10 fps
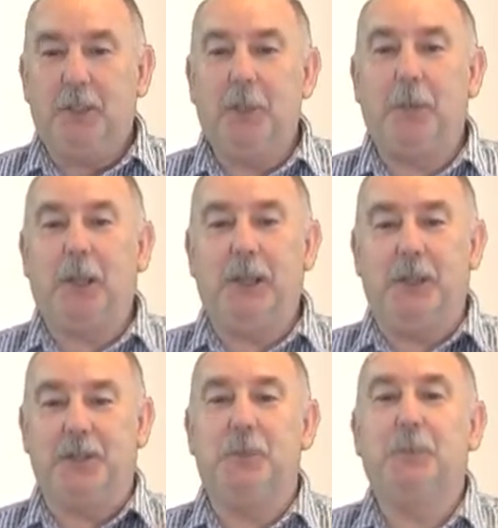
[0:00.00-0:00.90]
Typically
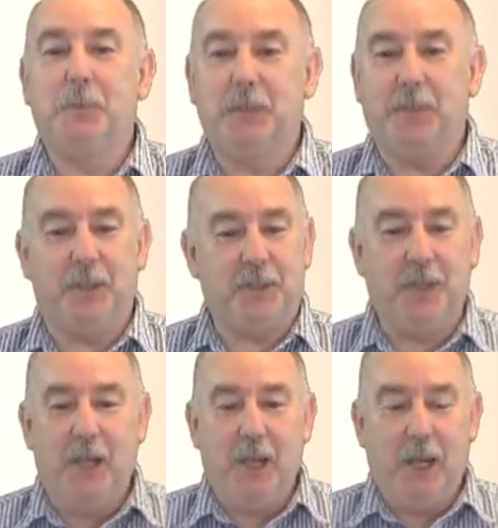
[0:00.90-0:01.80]
the symptoms of
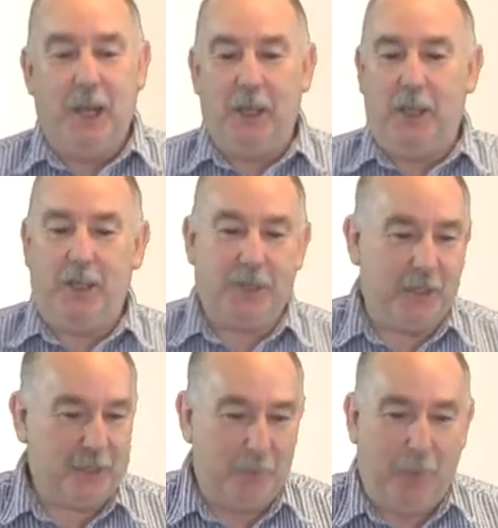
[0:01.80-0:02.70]
this are
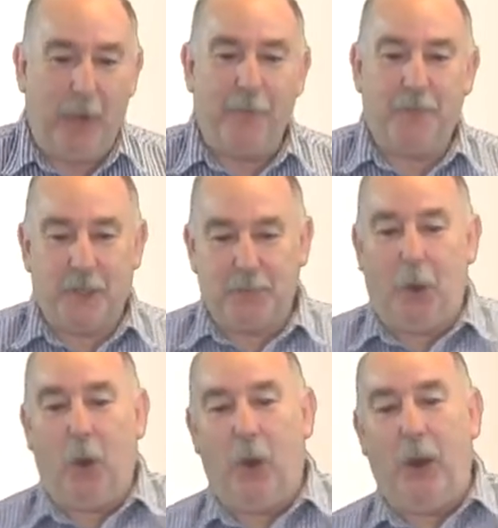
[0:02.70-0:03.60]
just above, just
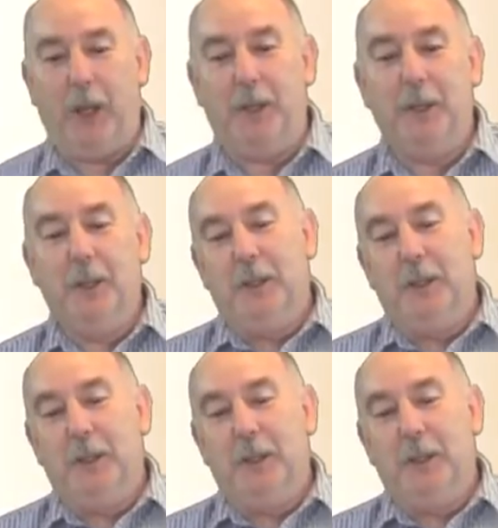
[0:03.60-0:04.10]
behind